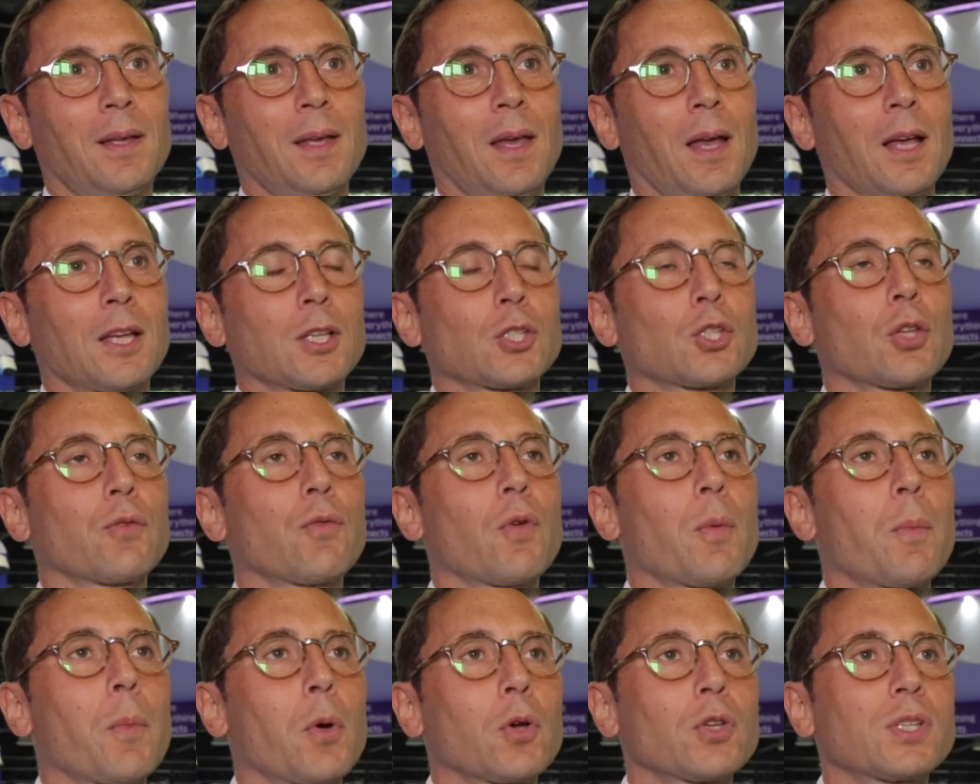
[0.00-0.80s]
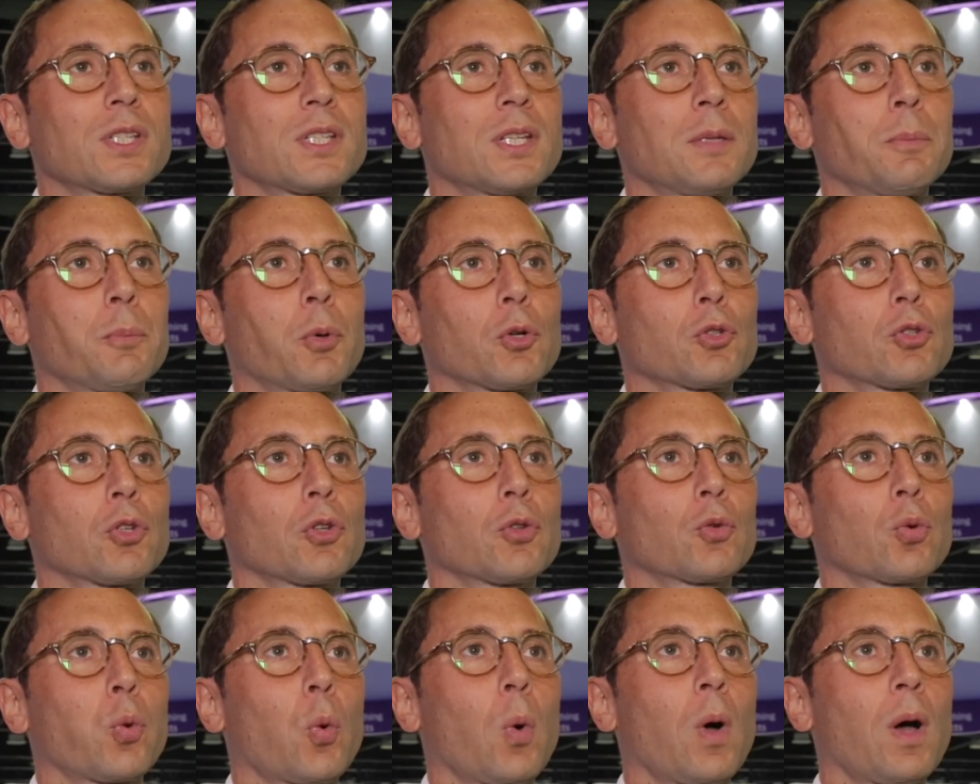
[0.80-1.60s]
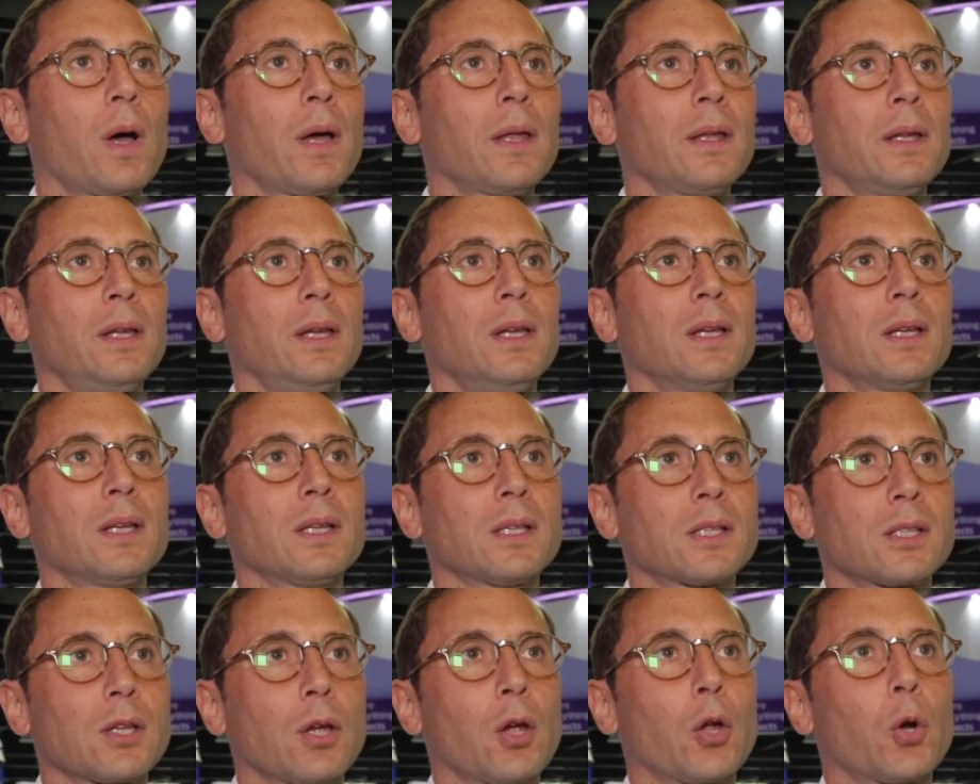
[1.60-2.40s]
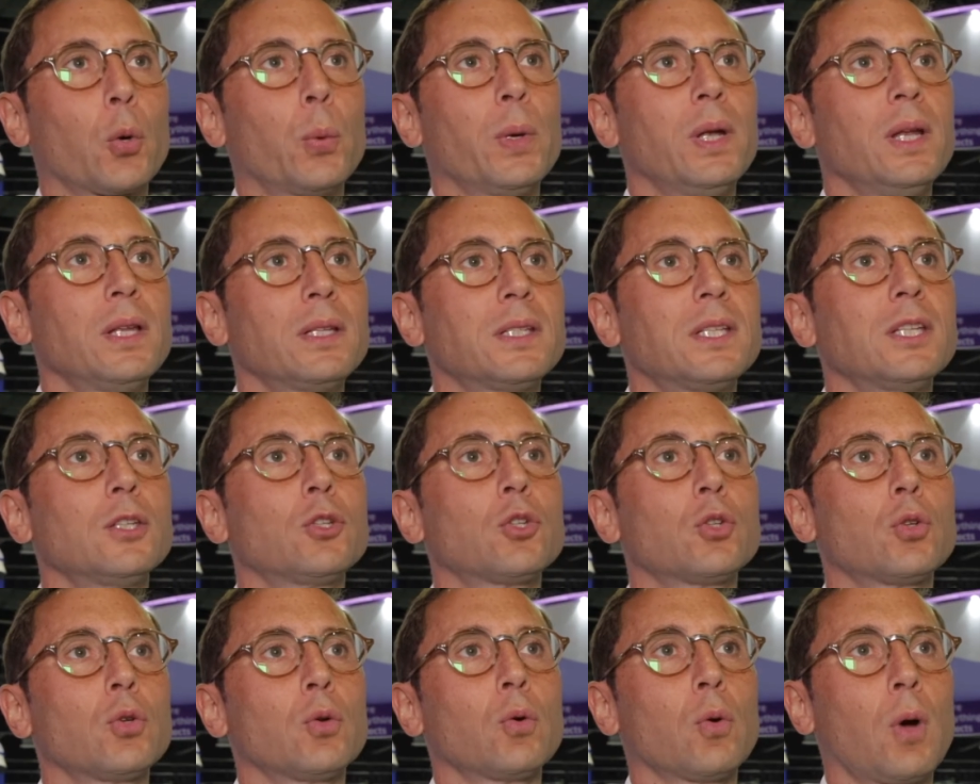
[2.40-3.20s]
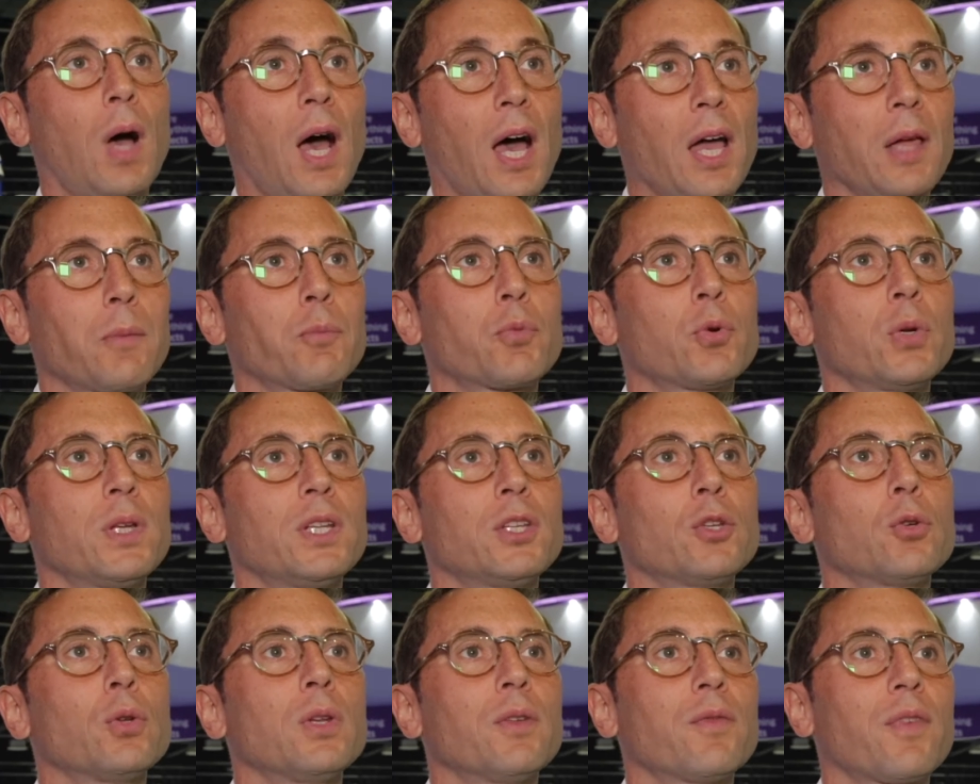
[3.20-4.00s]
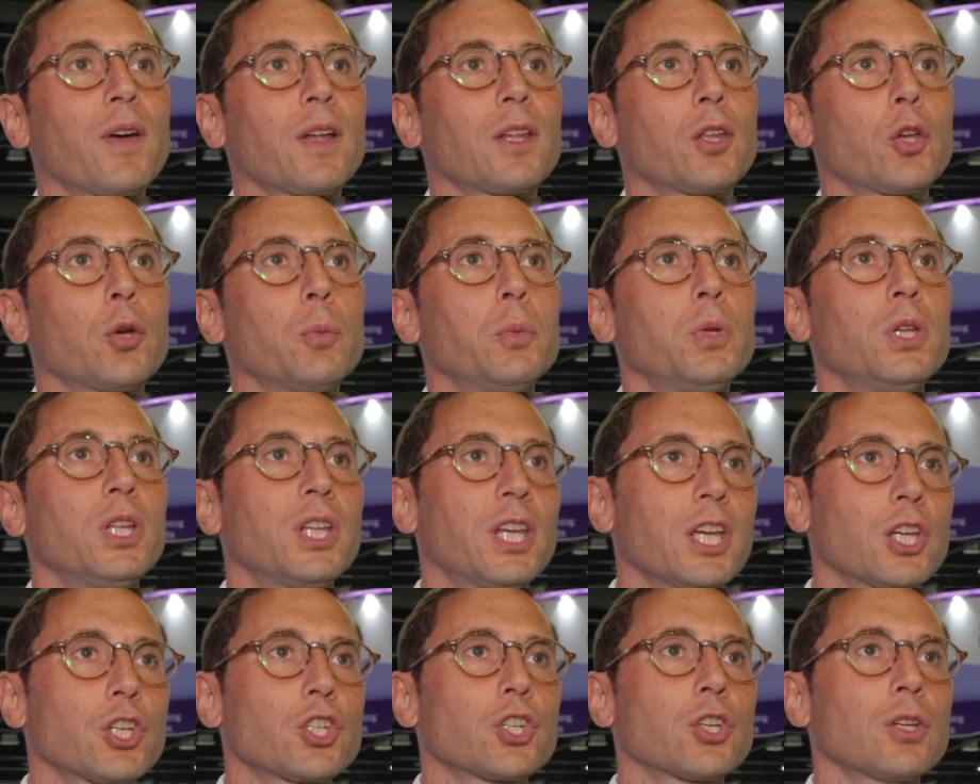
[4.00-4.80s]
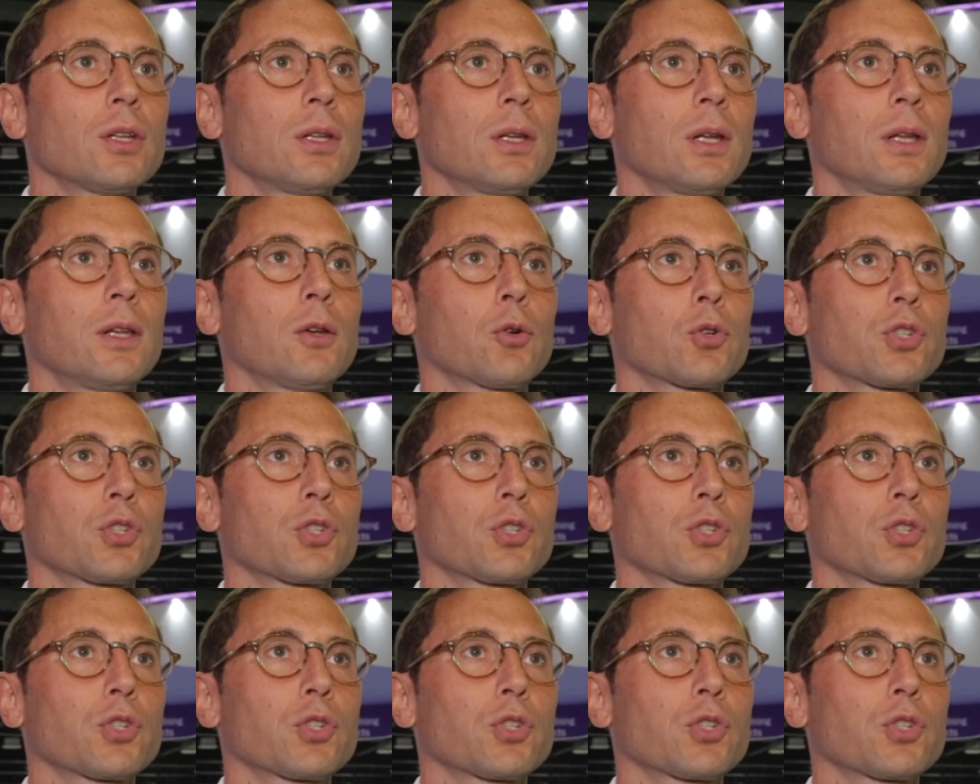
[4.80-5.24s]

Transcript: Yeah, so the most important one is related to hybrid unified communication and